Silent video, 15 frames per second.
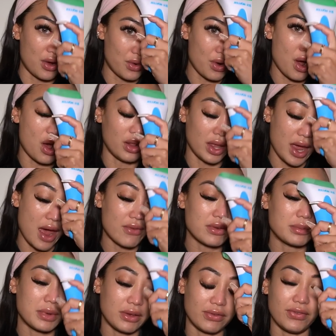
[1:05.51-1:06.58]
All I have
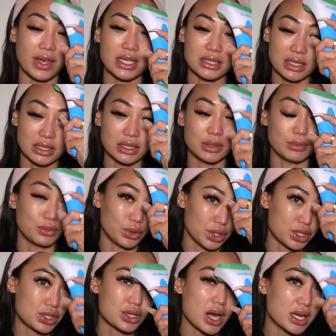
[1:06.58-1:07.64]
on my face is some
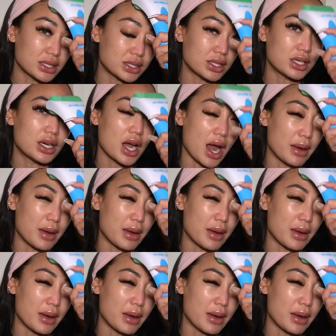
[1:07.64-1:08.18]
moisturizer.